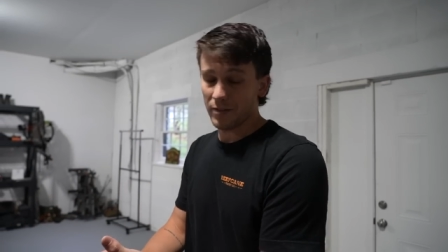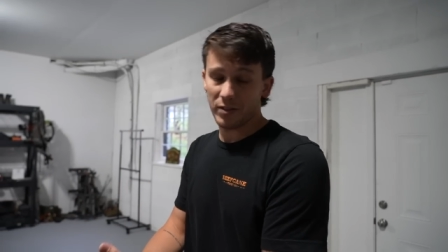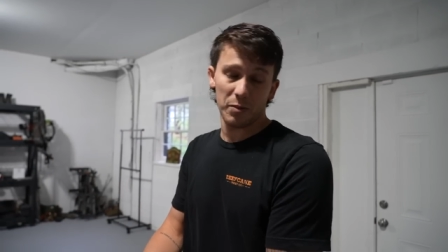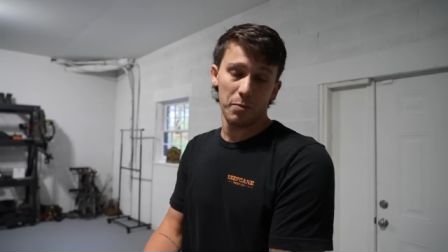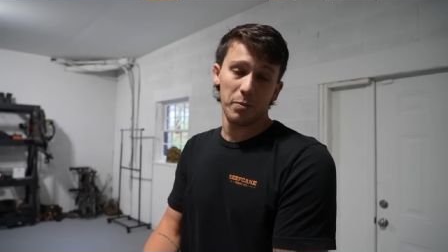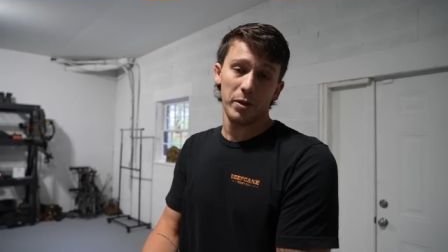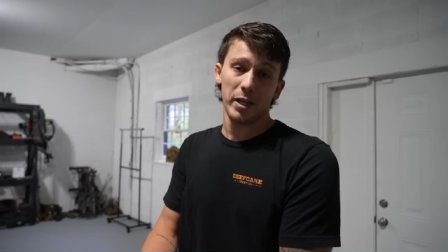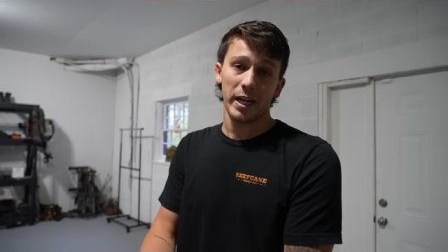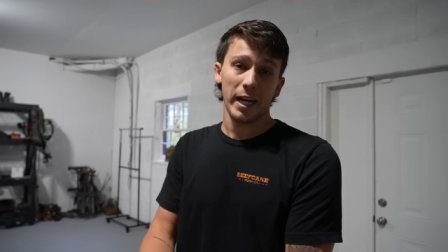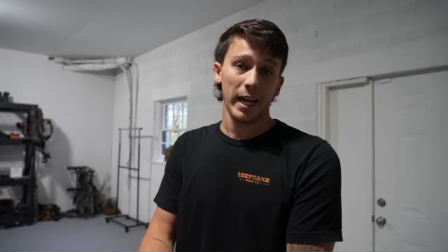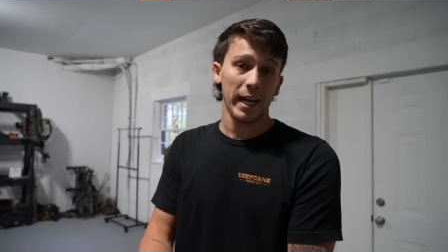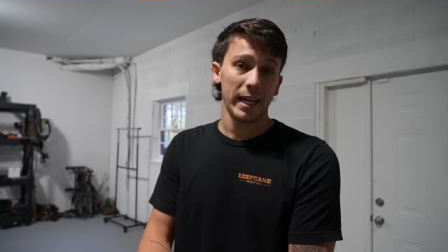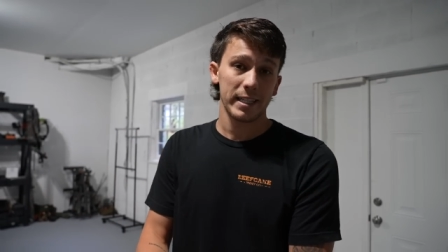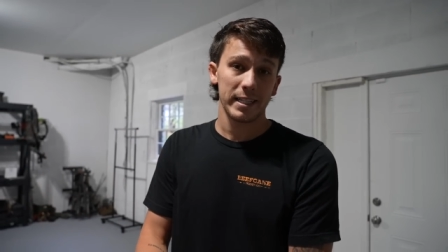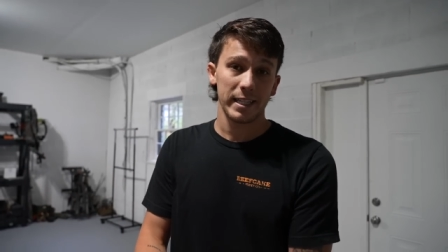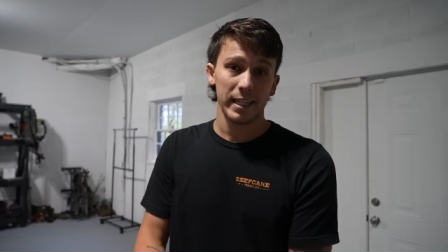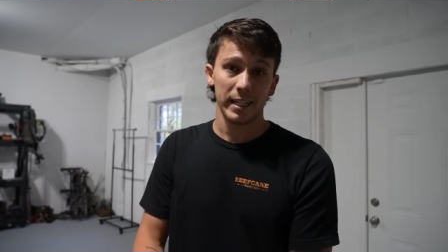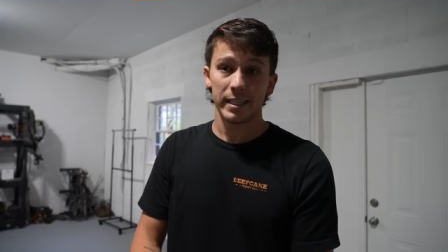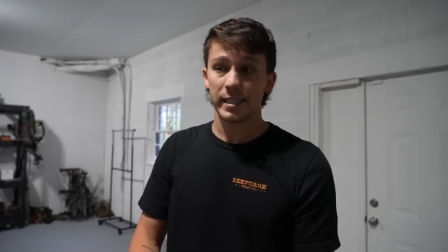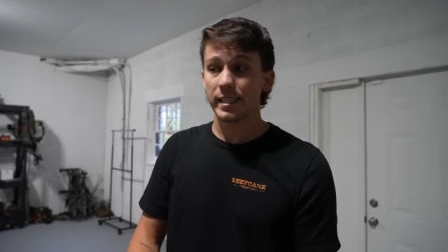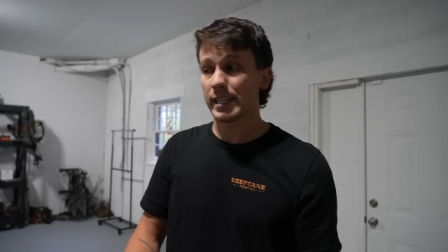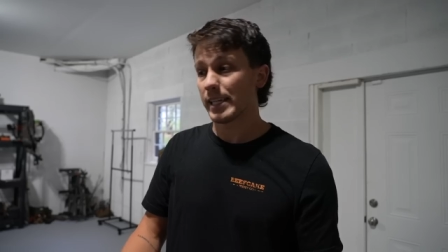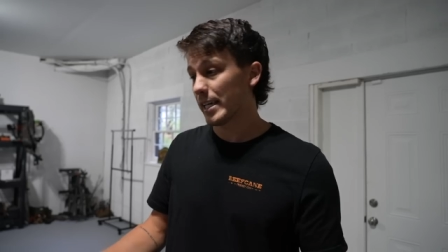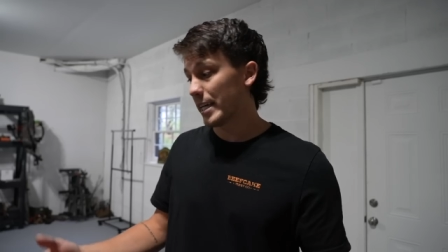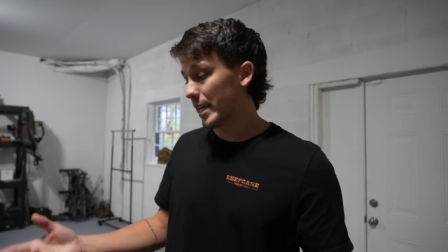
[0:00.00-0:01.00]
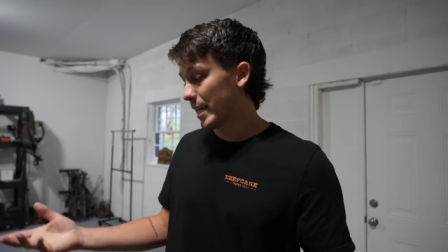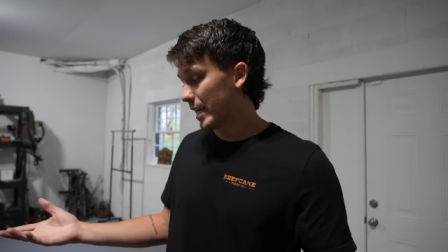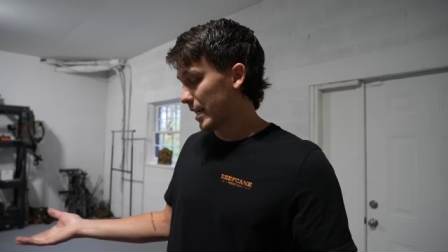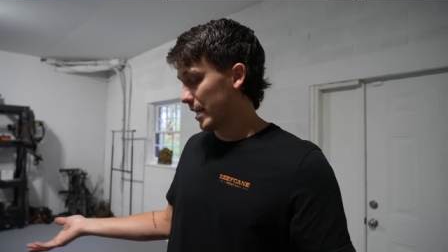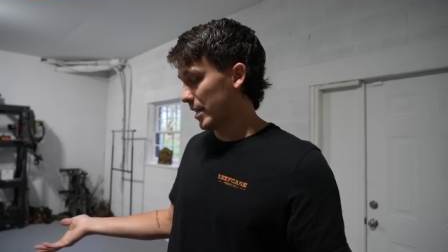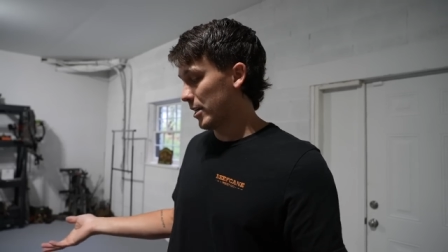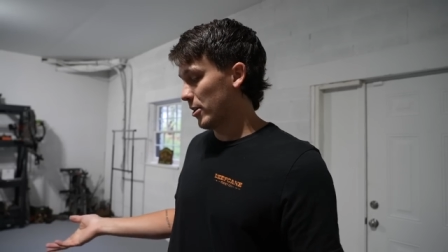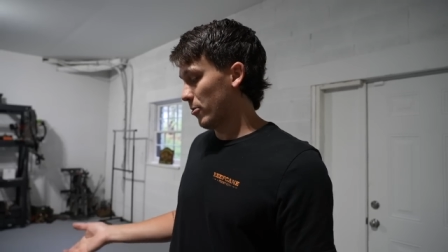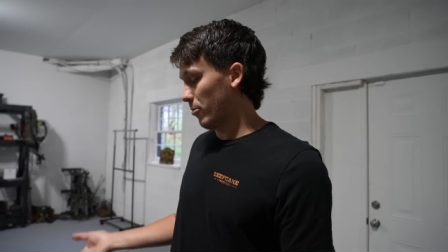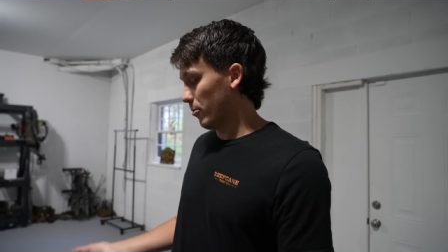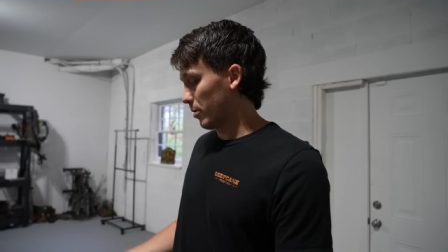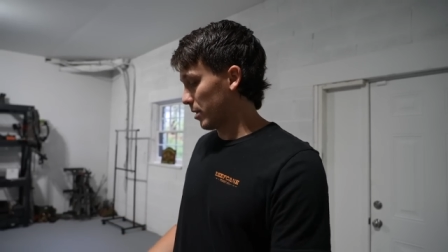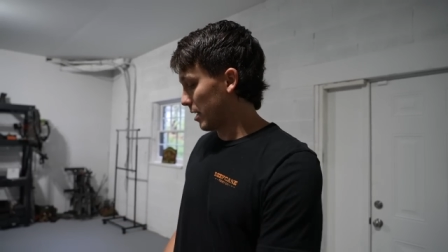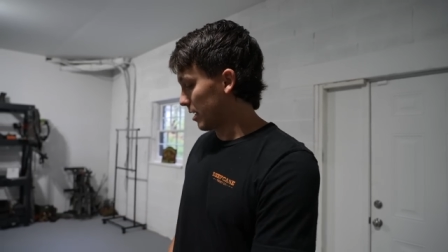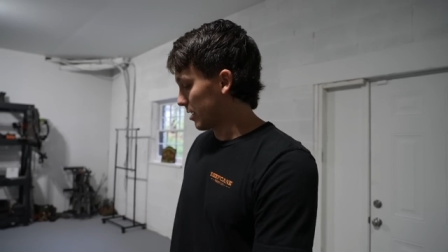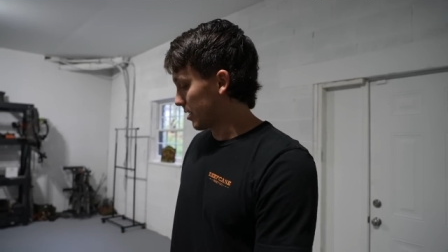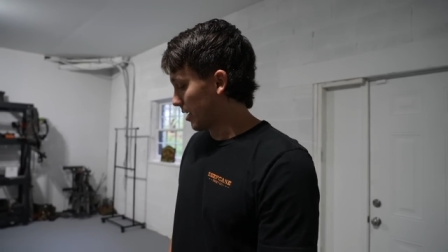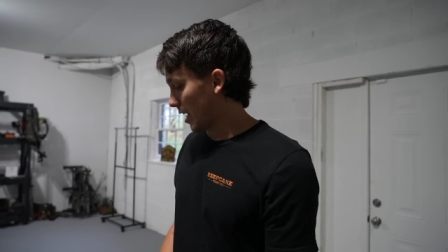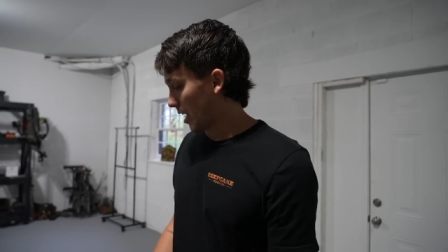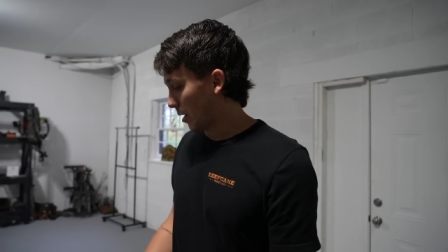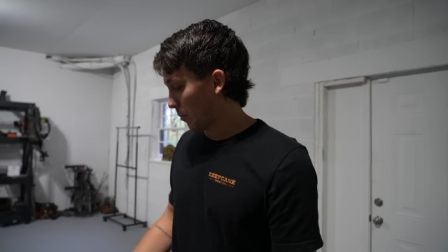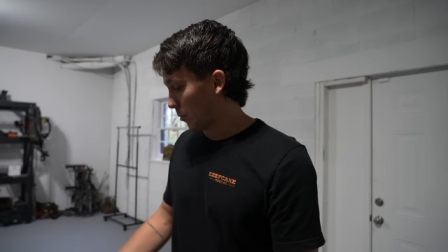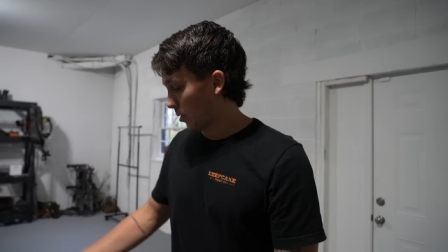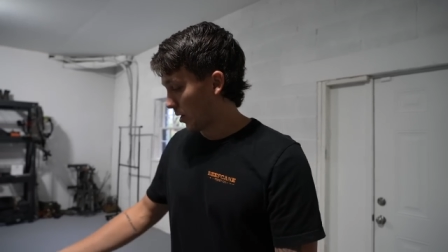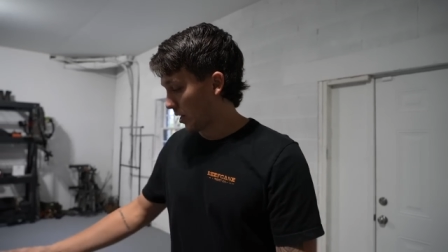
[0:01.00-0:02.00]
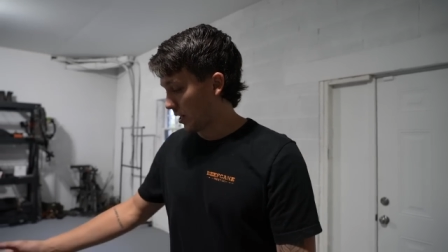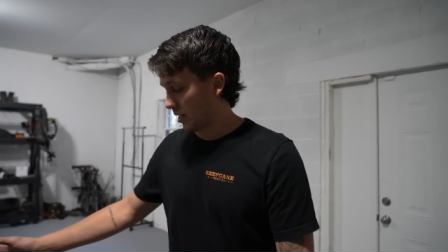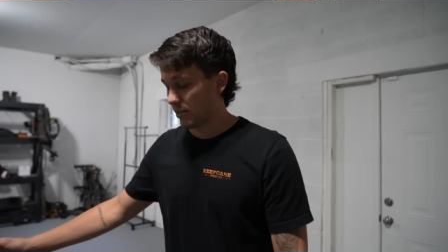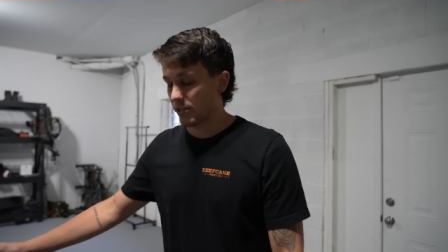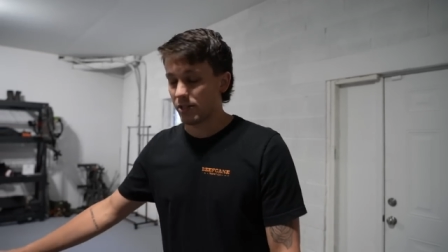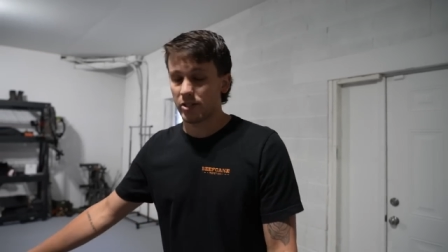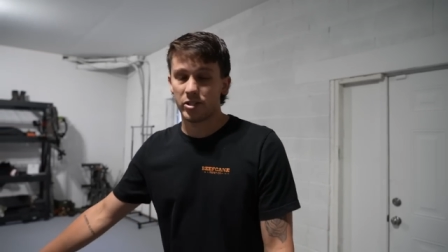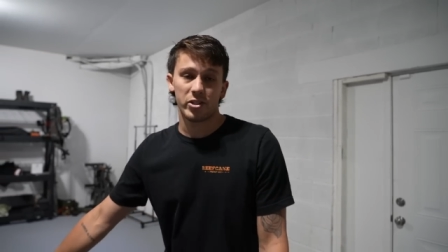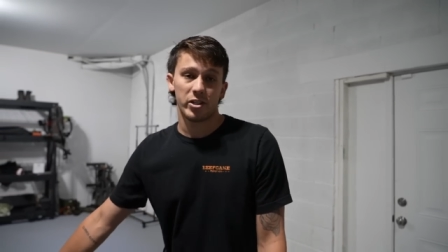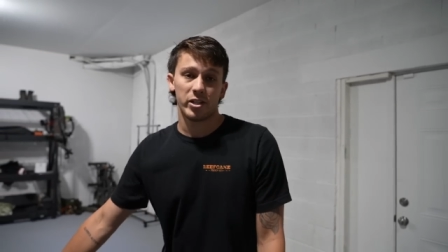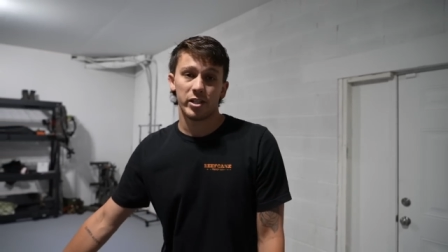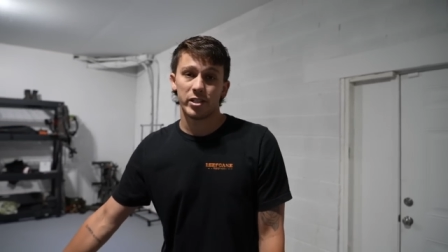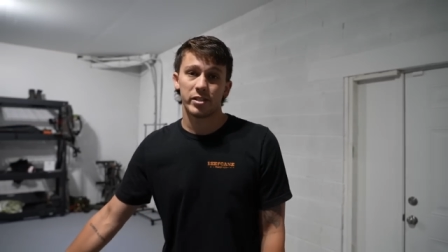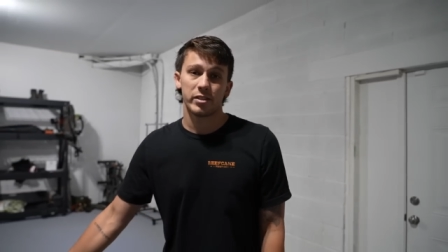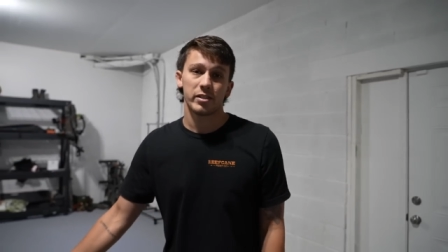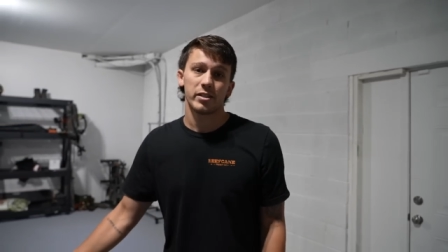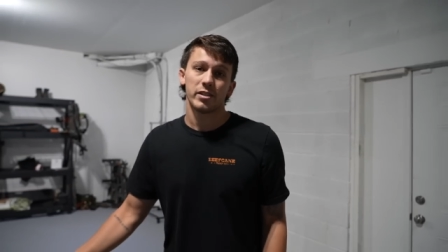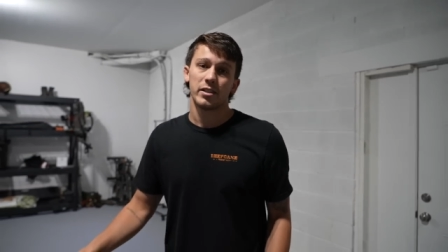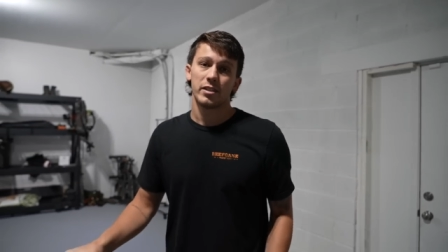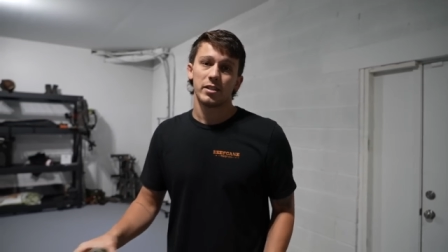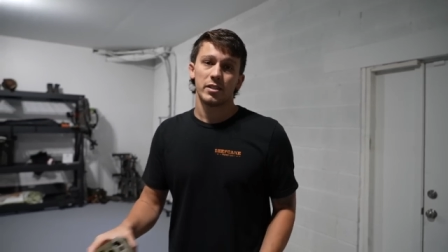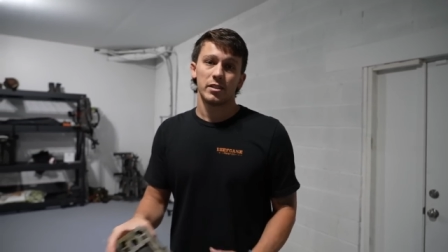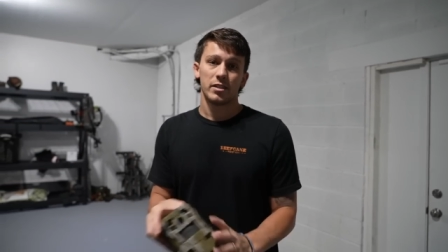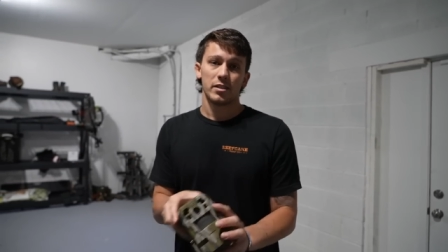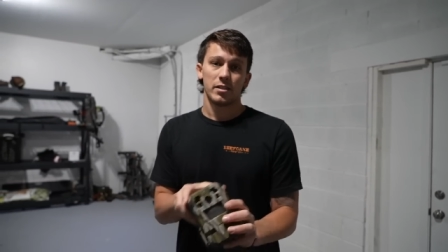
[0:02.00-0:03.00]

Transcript: to pick AT&T, with this camera, it's just